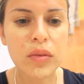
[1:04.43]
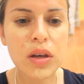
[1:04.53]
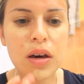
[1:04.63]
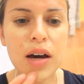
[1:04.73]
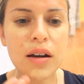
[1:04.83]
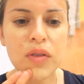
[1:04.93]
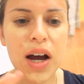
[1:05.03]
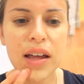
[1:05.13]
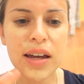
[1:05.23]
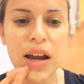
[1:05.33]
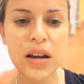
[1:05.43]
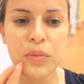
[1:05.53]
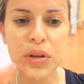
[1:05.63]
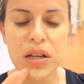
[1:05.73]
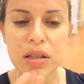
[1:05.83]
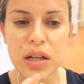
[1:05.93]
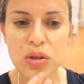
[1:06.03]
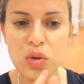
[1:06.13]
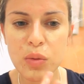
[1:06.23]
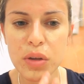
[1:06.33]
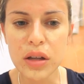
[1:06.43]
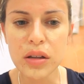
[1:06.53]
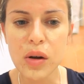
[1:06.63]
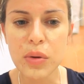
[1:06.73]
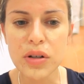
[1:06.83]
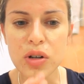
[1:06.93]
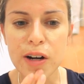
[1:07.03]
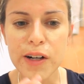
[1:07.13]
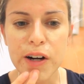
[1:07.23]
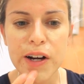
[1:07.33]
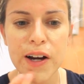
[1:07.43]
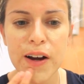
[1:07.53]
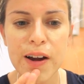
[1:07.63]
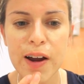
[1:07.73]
And you can kind of highlight any place that's normally a little bit darker.